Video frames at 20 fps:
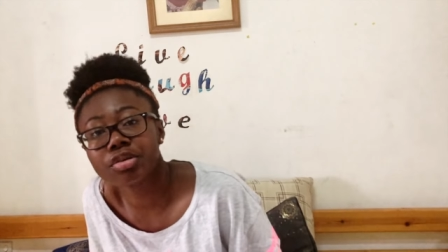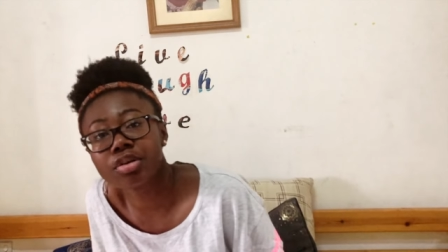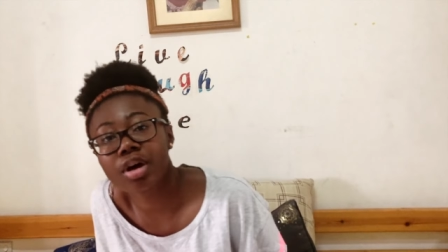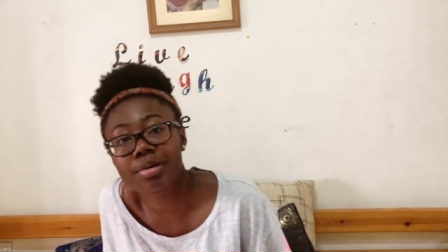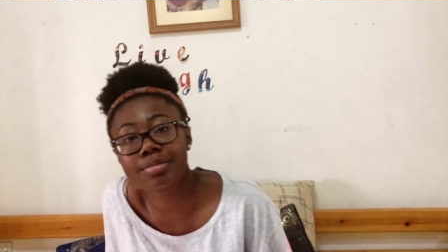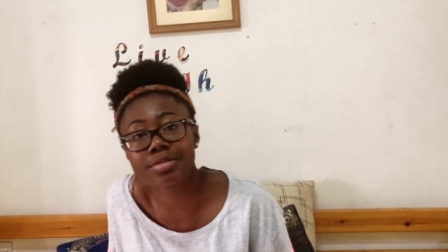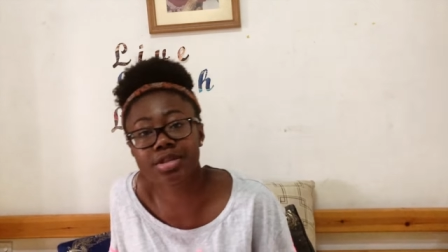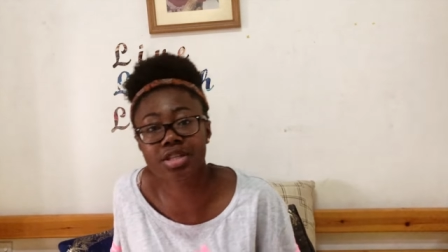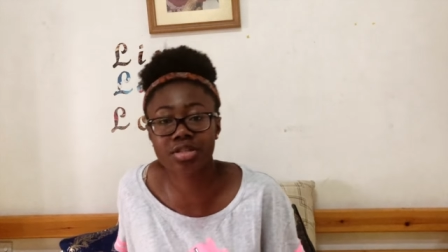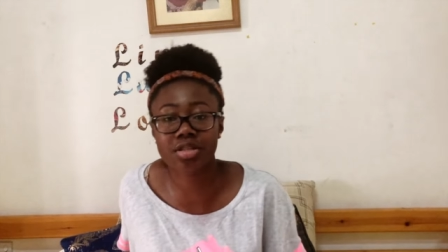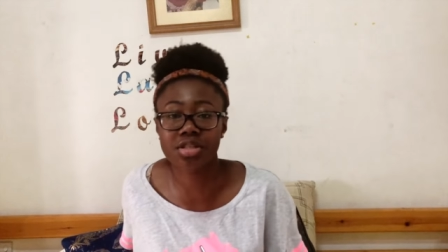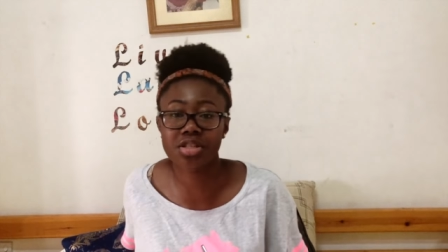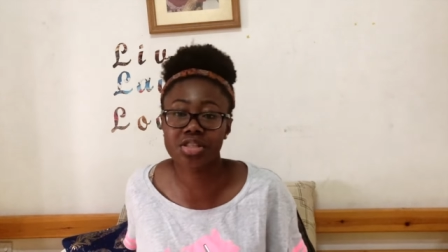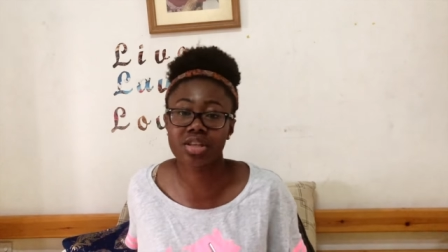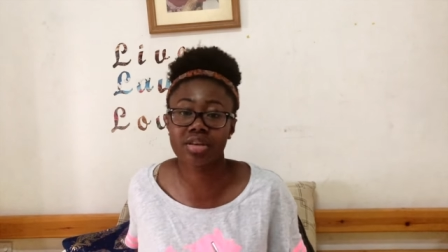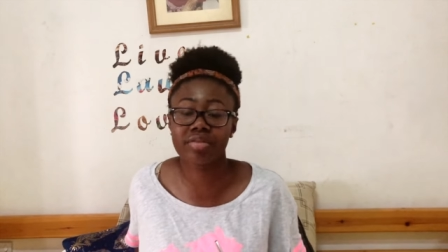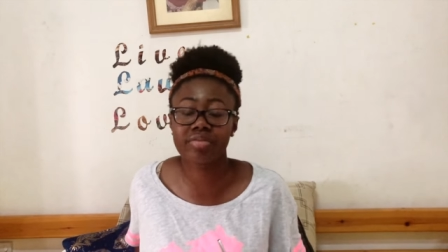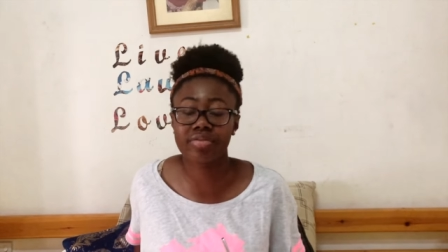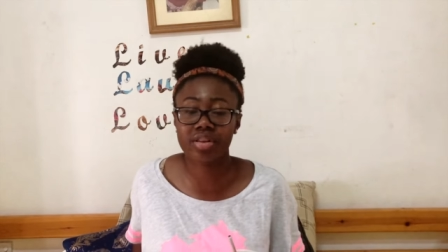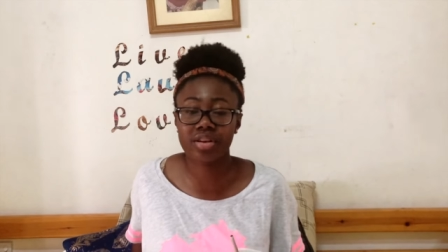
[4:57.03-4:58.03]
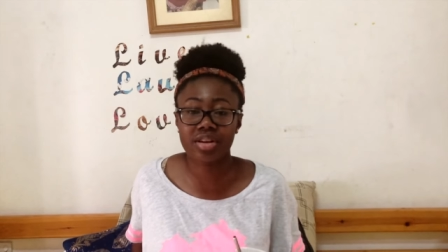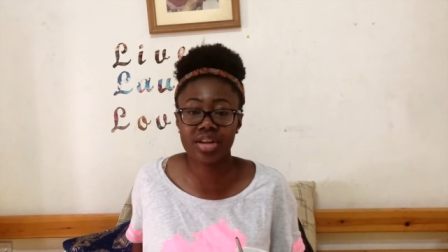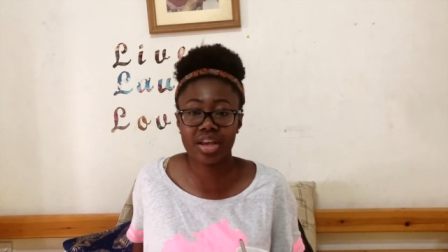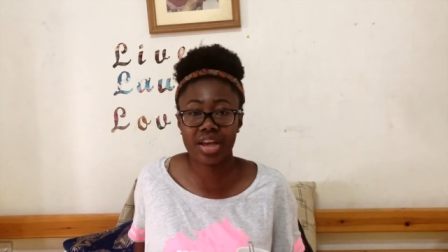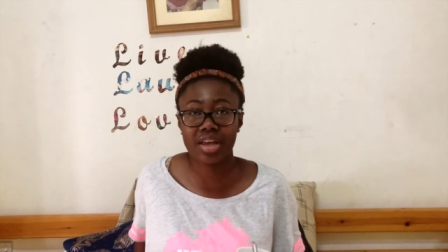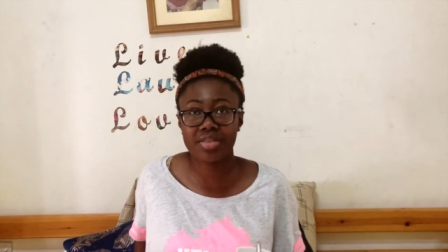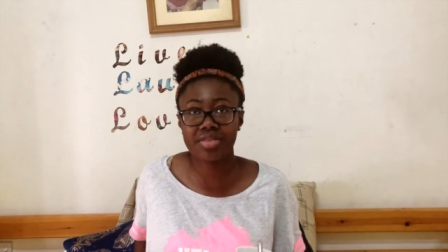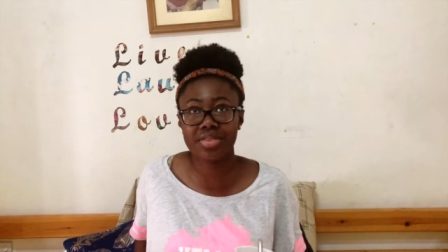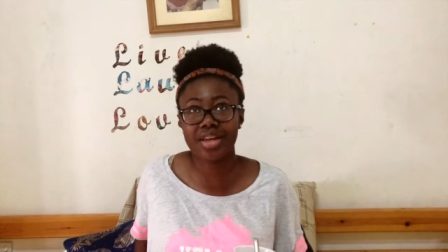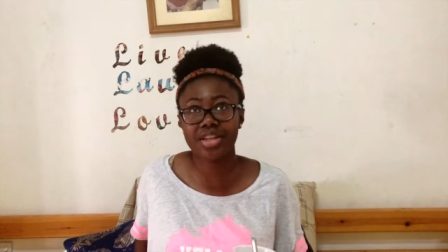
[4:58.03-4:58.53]
comes in to save the
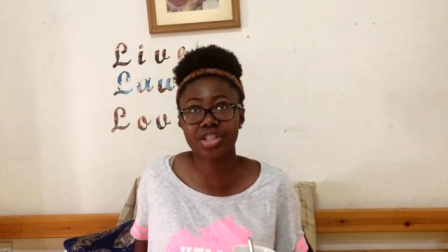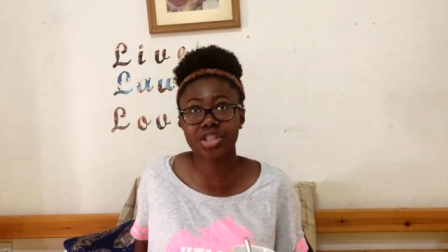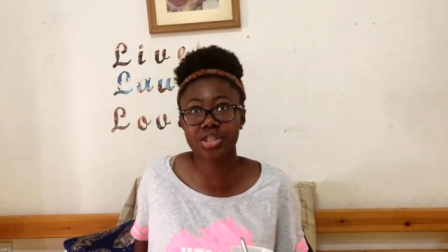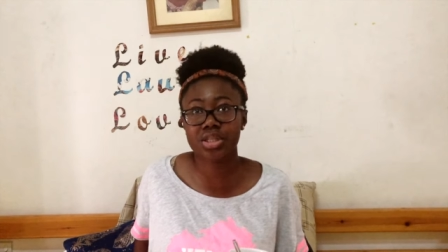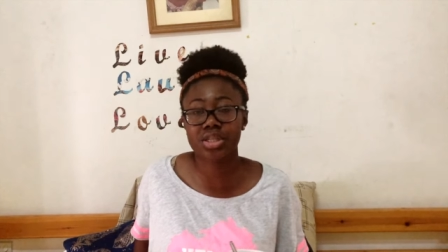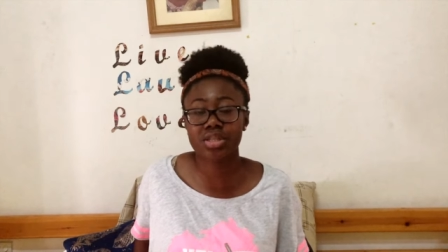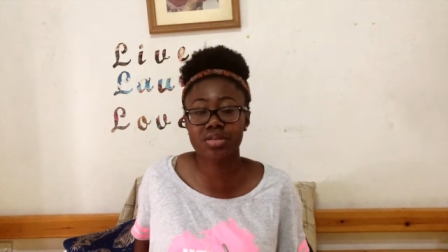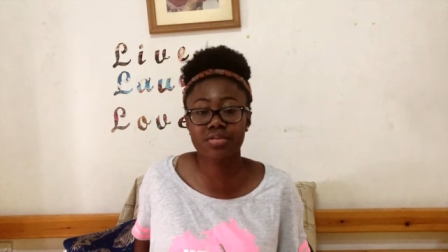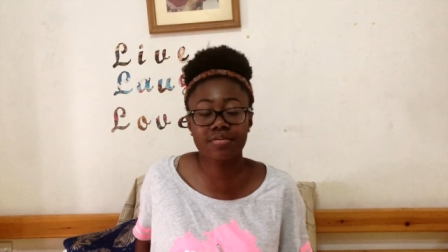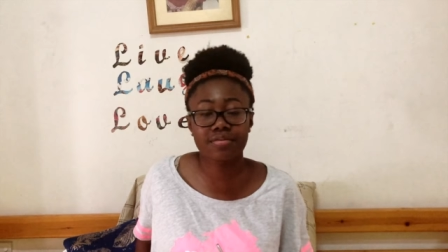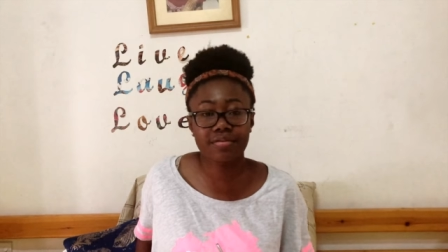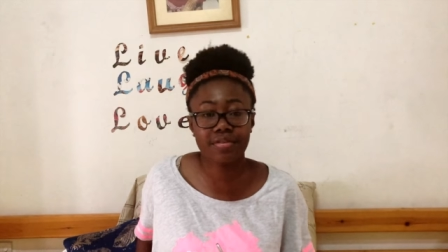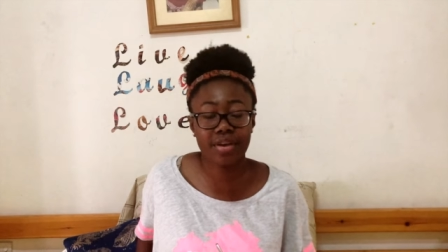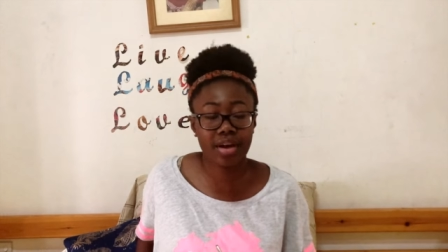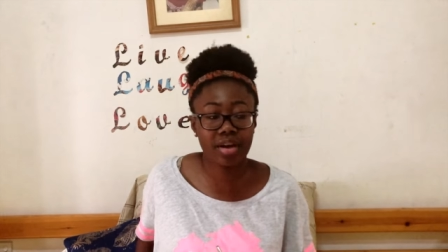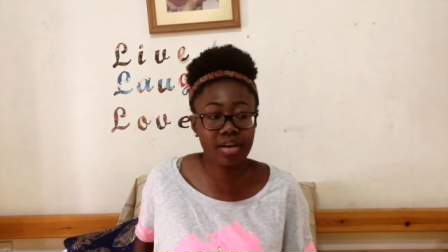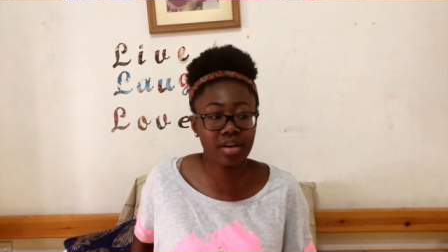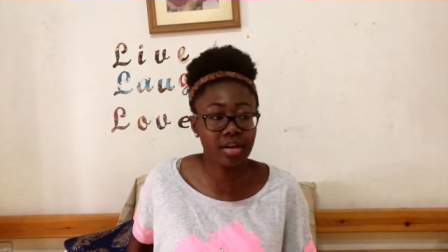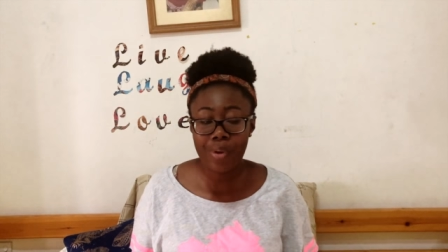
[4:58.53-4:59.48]
day and that just isn't fair.